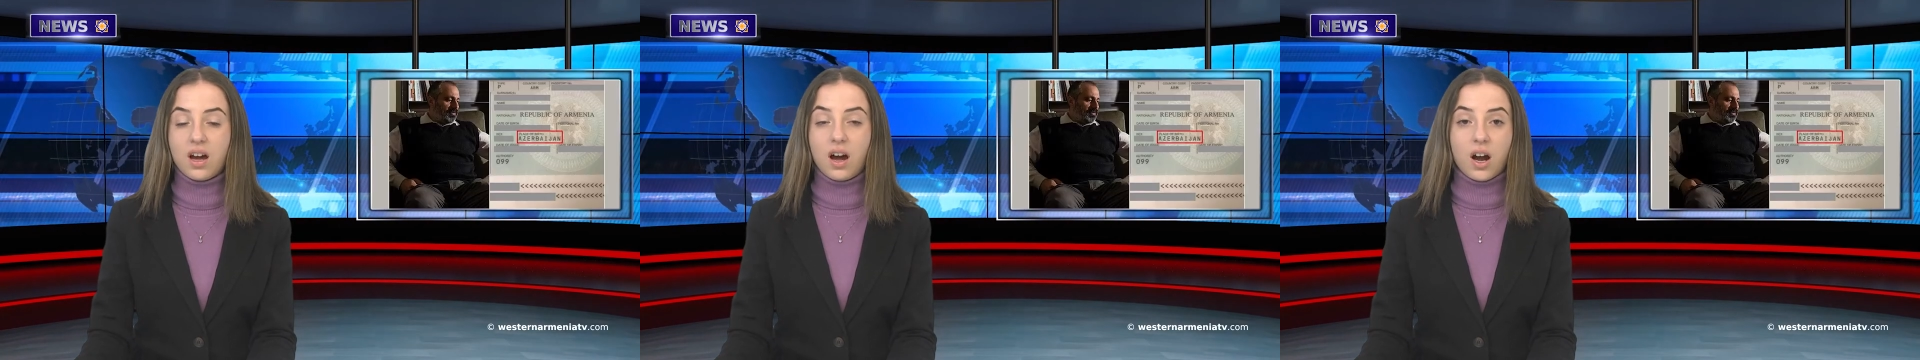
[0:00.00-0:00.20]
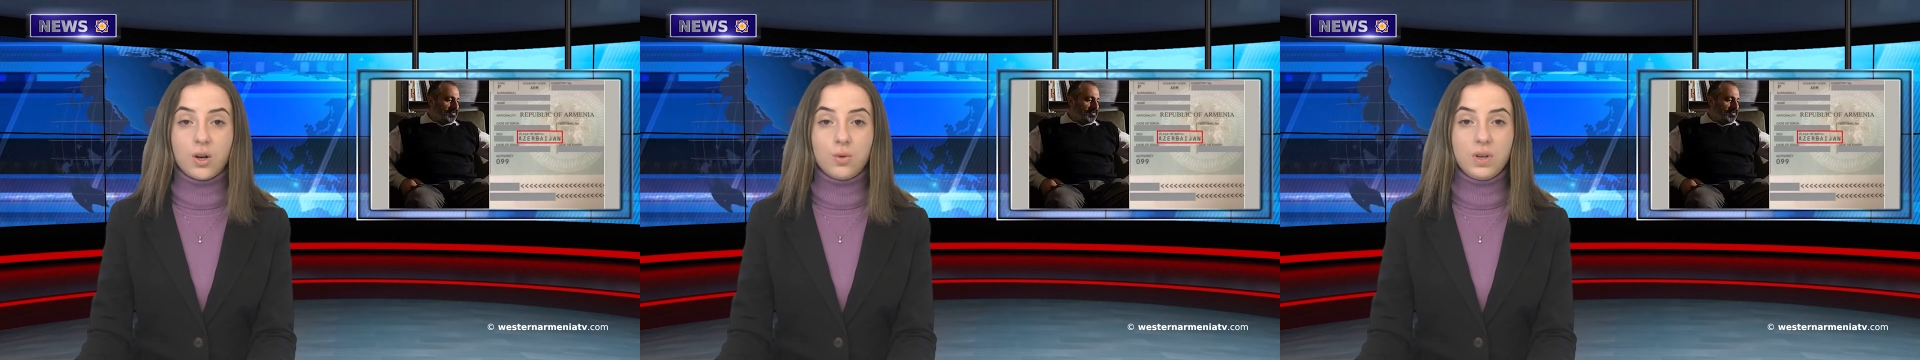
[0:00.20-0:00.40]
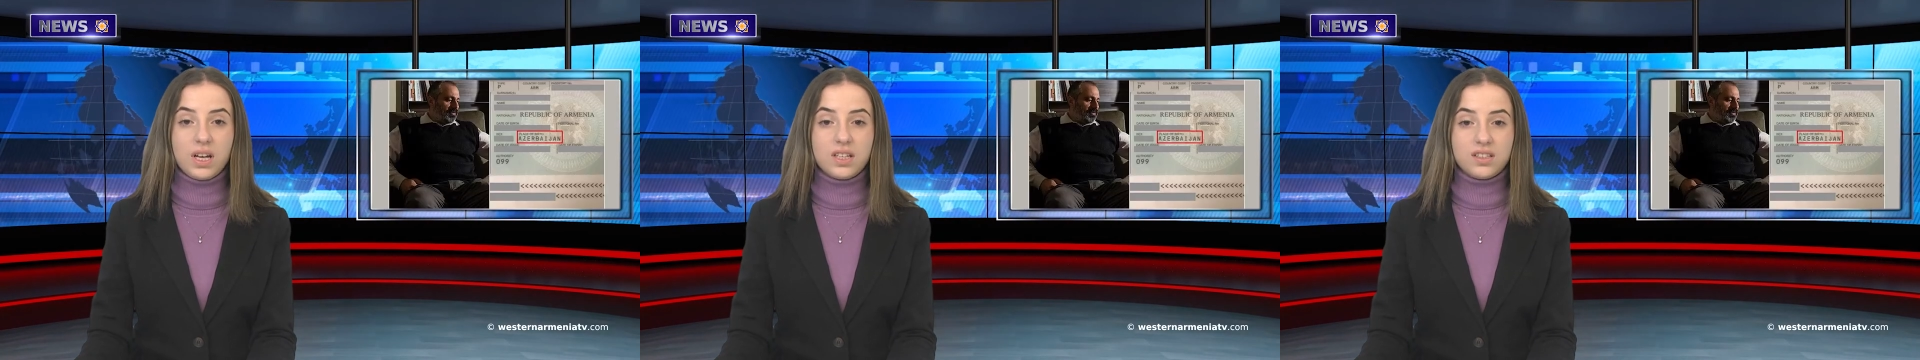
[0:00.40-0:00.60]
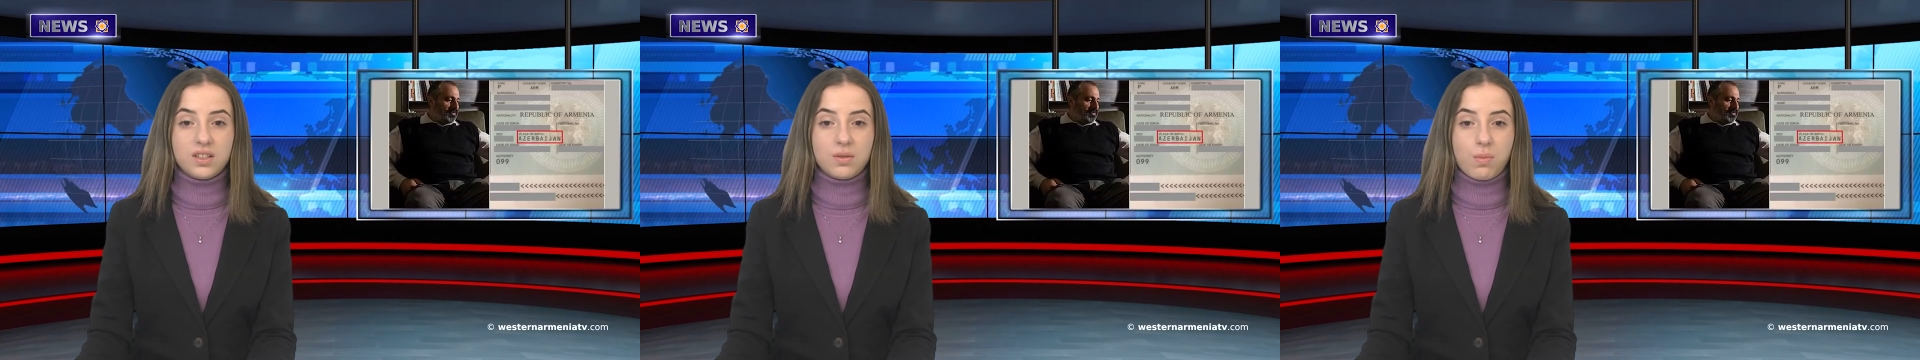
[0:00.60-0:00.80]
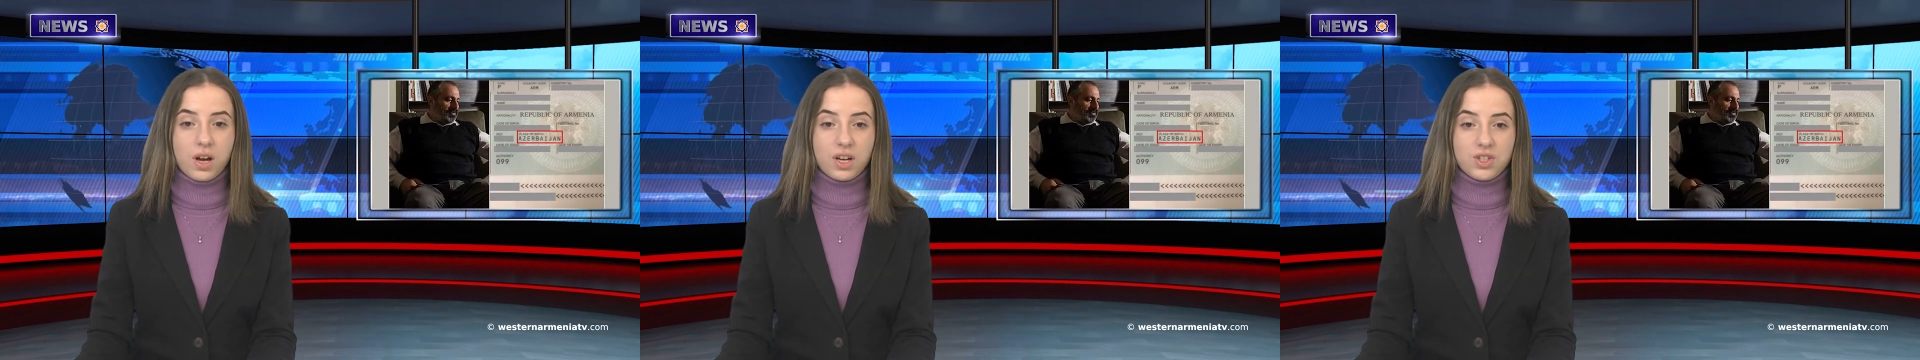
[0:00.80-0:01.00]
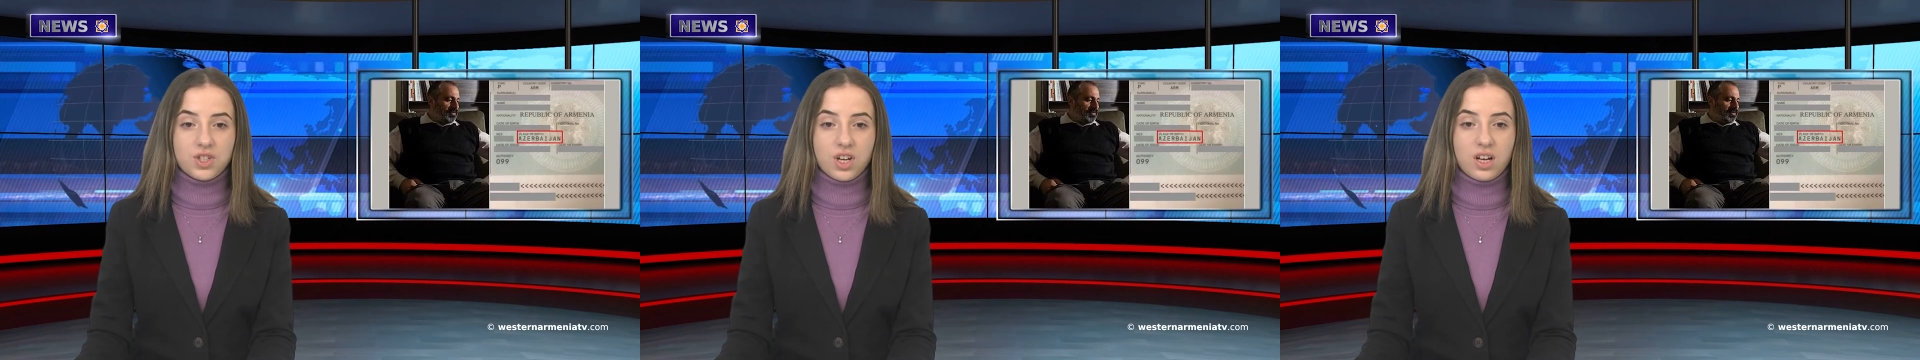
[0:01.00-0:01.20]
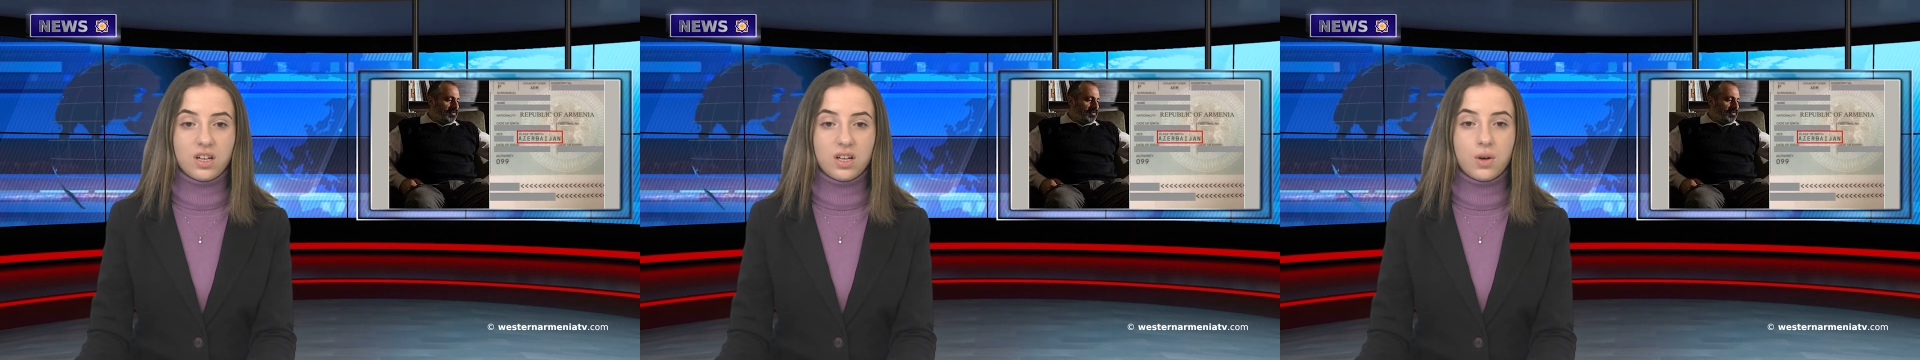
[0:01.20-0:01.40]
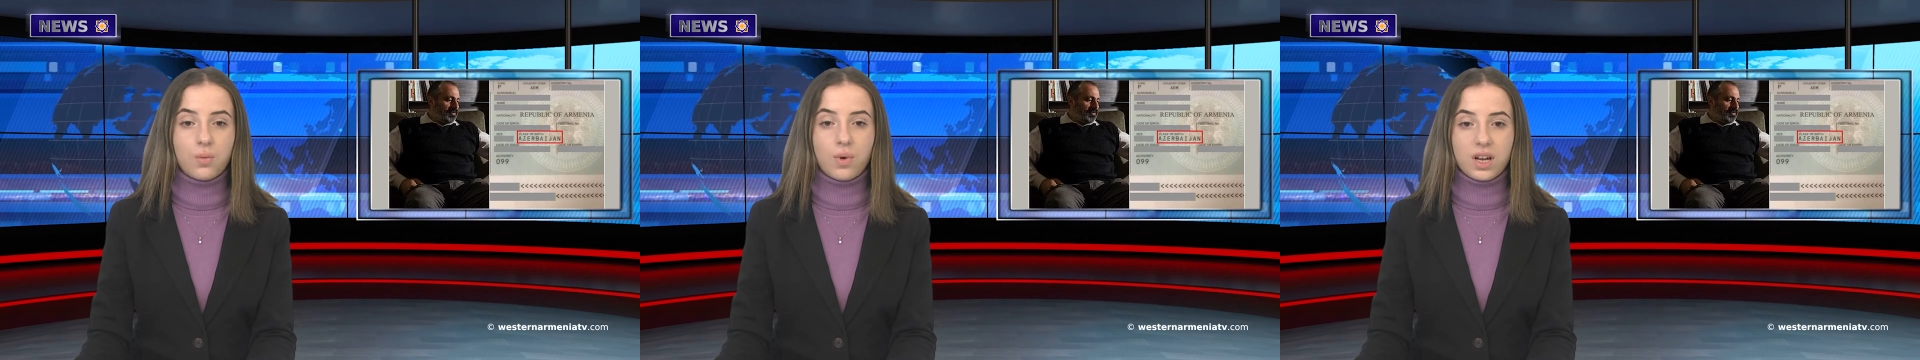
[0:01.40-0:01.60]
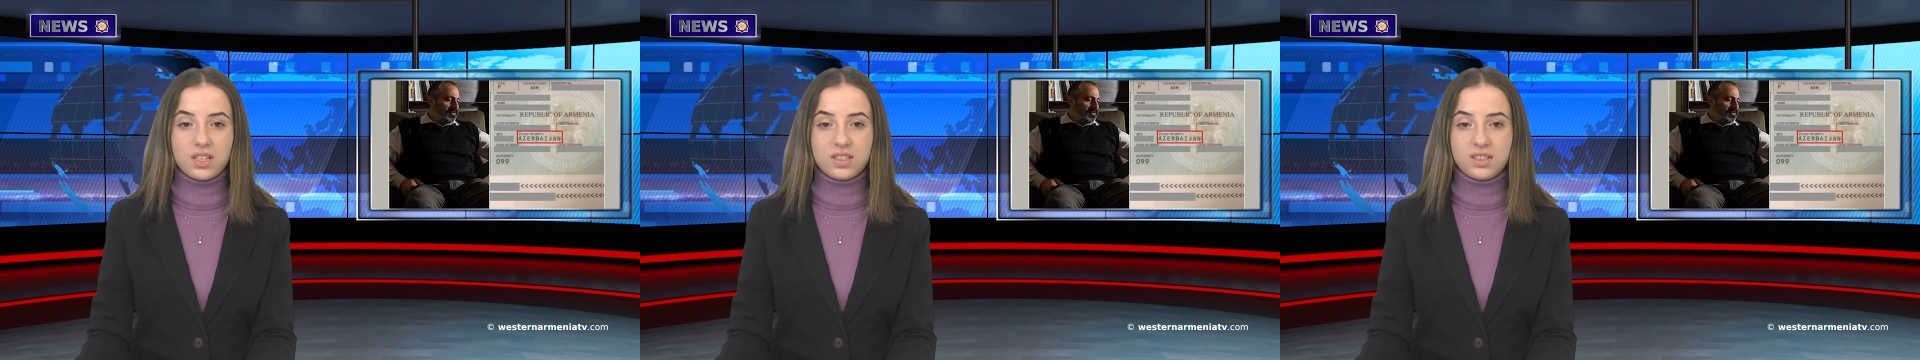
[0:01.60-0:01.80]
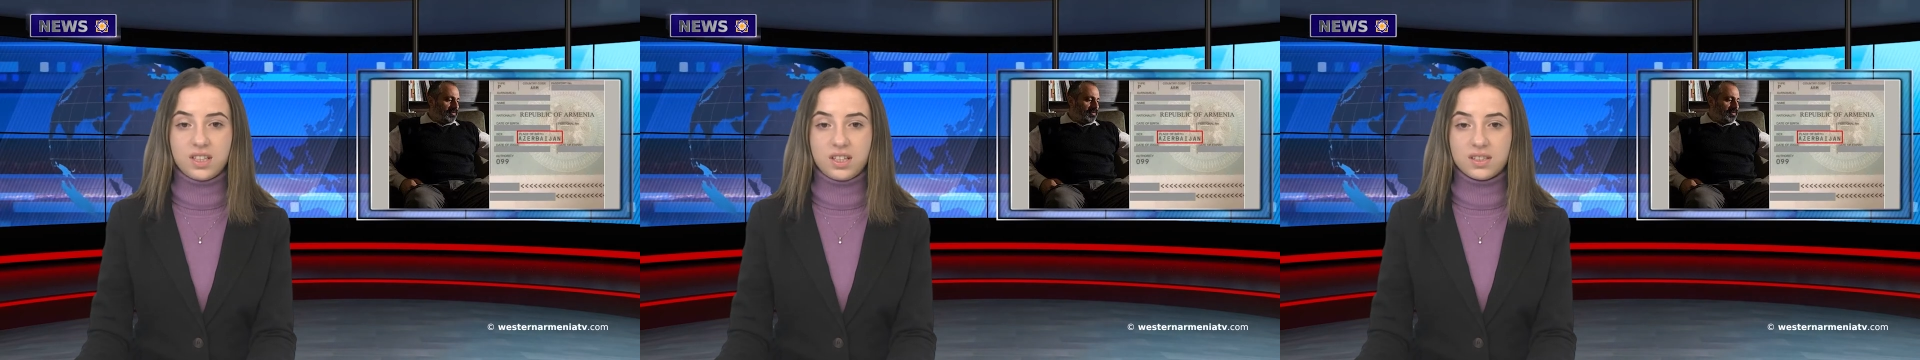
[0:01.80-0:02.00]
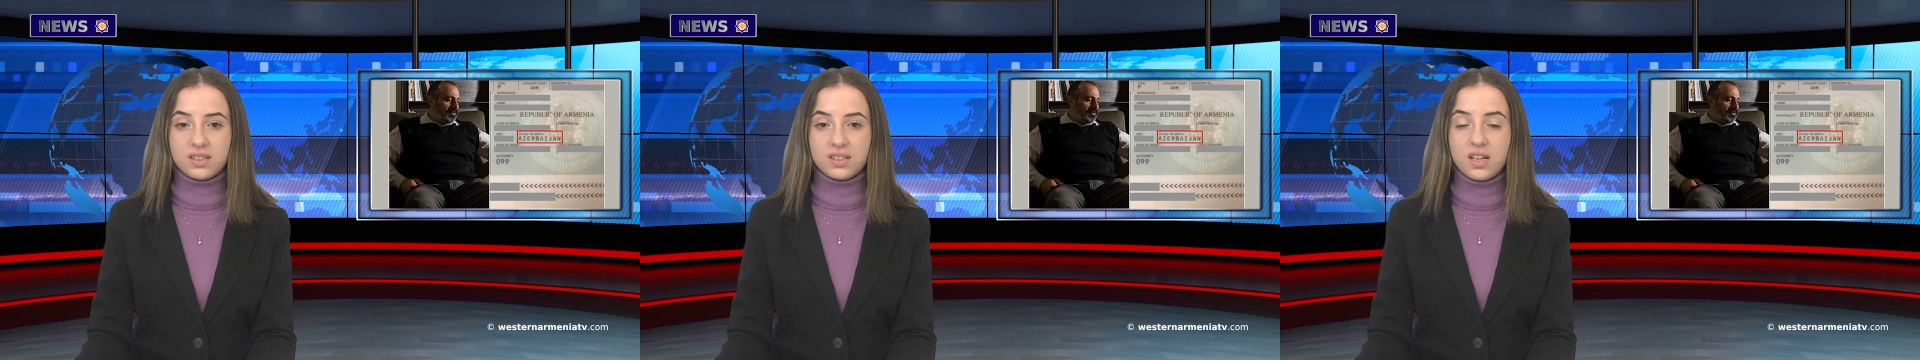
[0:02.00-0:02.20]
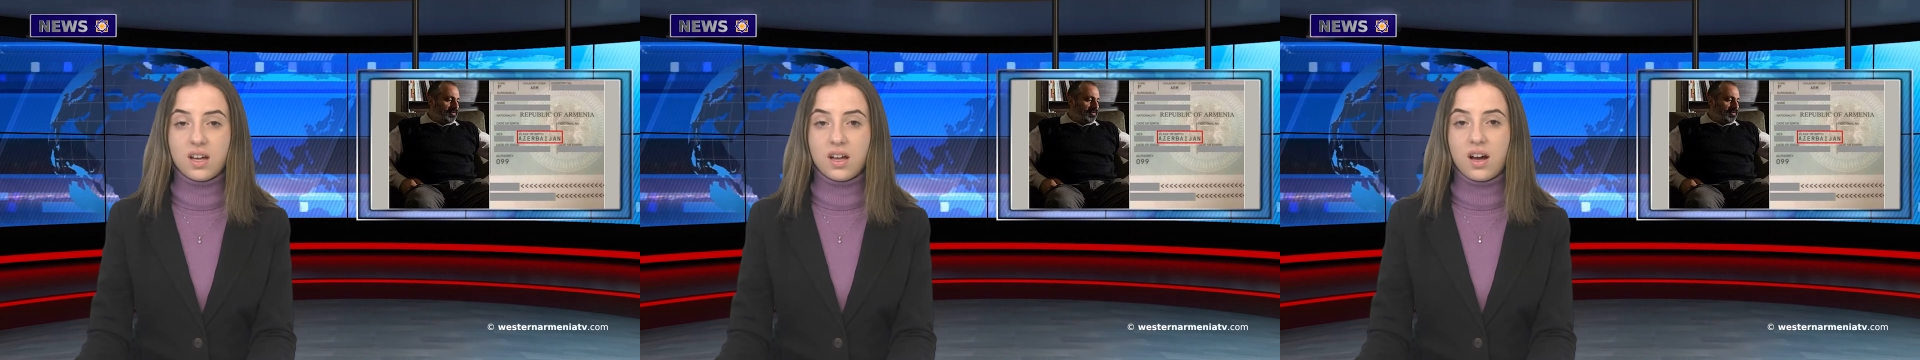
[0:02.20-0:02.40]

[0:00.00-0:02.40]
Are we Azerbaijan? What is this?